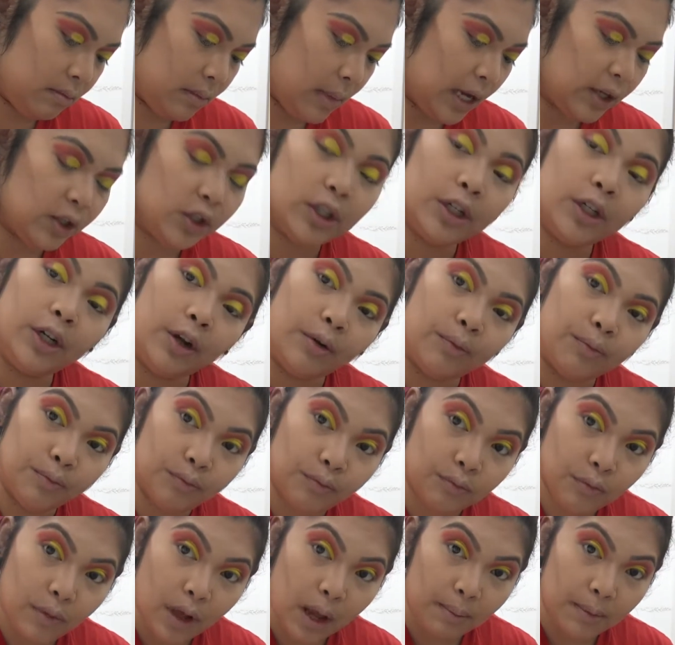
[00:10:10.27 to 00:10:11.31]
Actually, no.
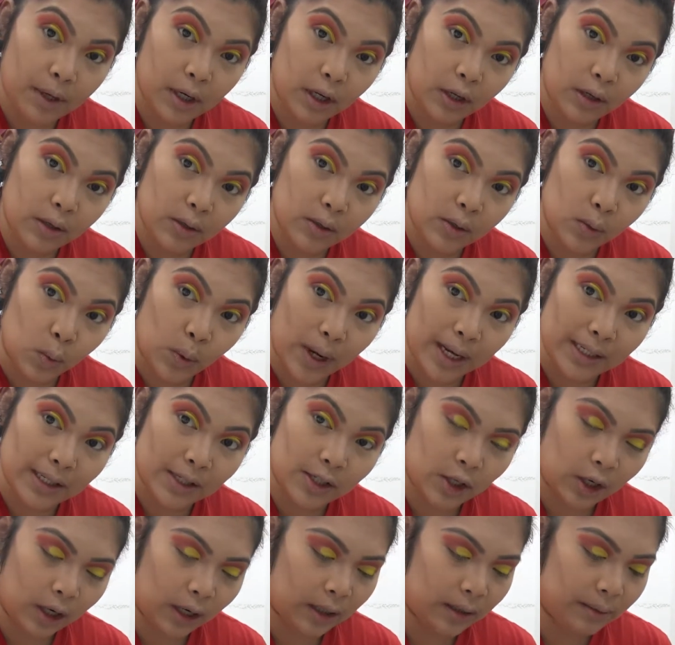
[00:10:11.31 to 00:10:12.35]
I'm going to use West
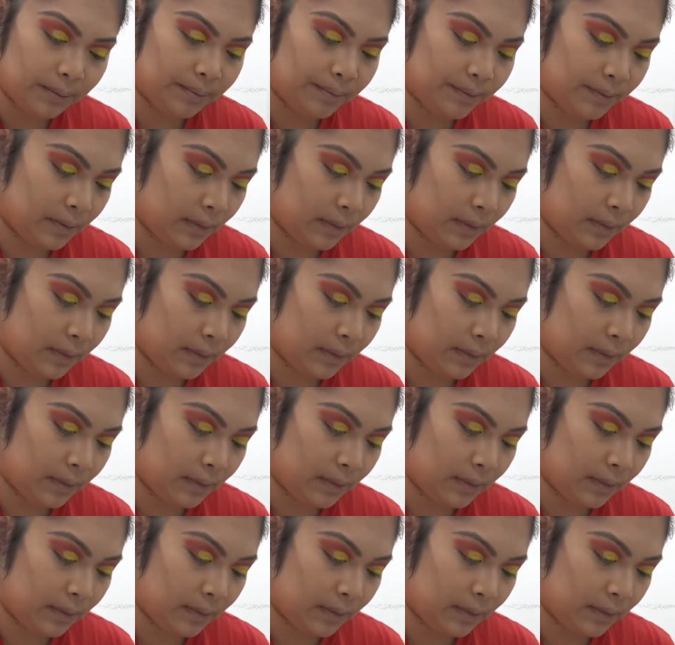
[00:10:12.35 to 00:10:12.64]
Star,